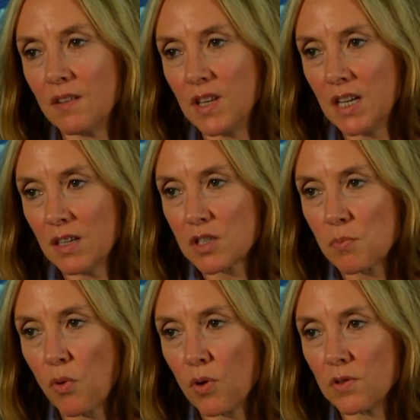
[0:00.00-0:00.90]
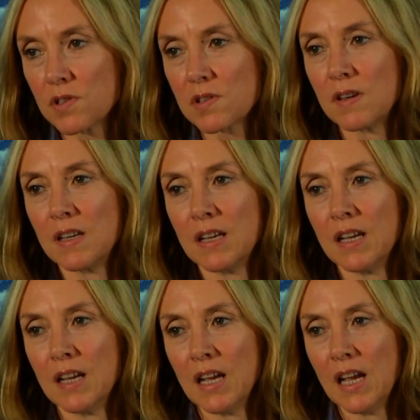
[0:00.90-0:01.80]
of the exports,
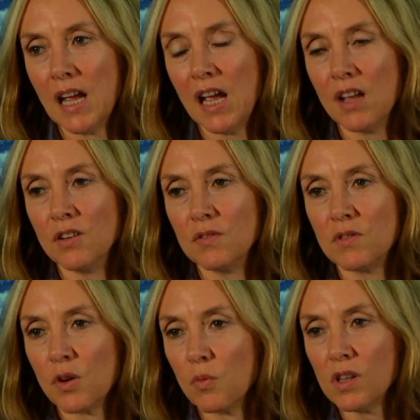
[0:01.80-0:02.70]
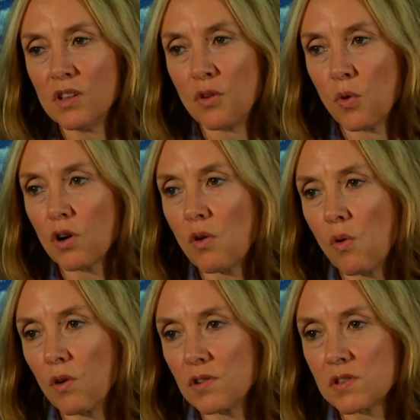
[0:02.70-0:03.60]
and they're really the
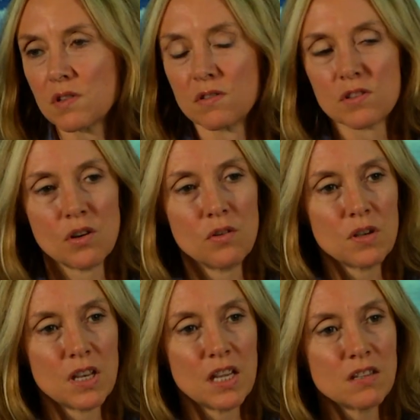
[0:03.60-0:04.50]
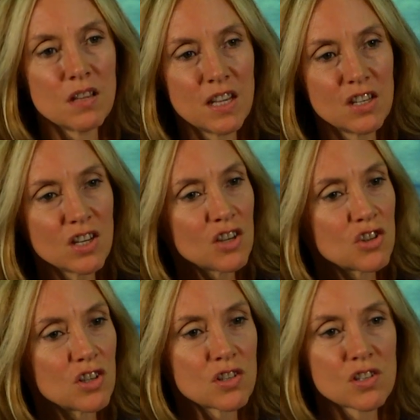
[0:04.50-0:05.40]
workhorse. So they
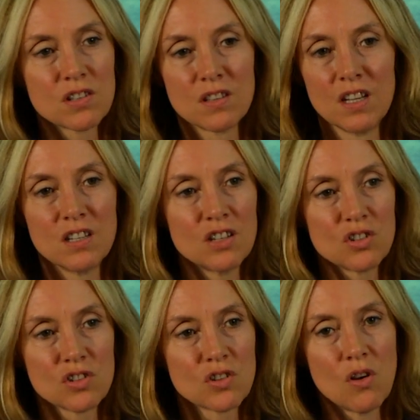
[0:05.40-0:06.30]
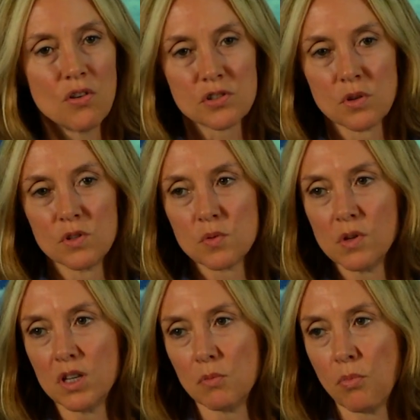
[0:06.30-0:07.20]
touch us all. So it's
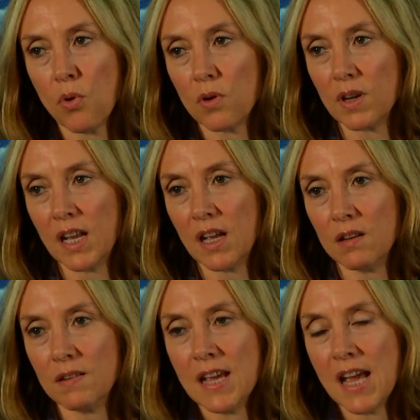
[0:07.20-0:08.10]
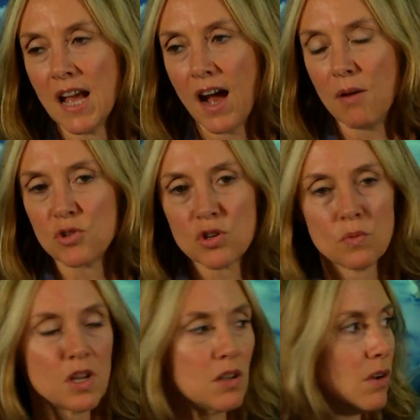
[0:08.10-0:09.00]
really important, and I'm sure
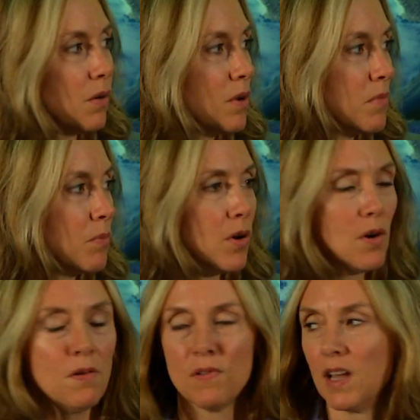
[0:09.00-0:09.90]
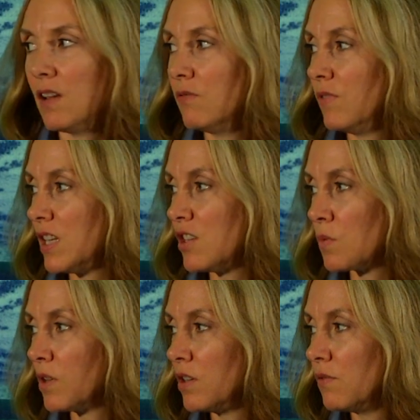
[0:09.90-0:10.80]
we can all remember, and Vickie's
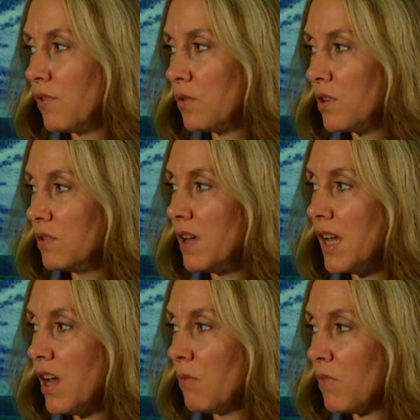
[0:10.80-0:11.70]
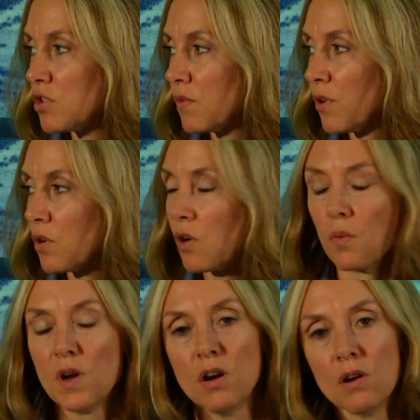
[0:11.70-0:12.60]
really devoted much of her
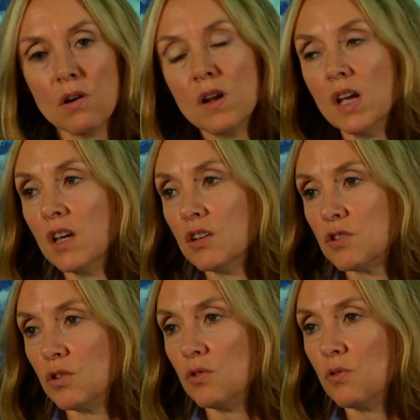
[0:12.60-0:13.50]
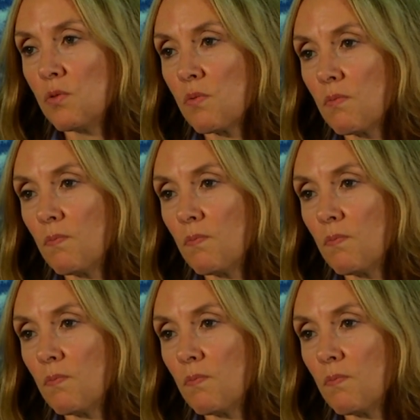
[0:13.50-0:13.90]
career to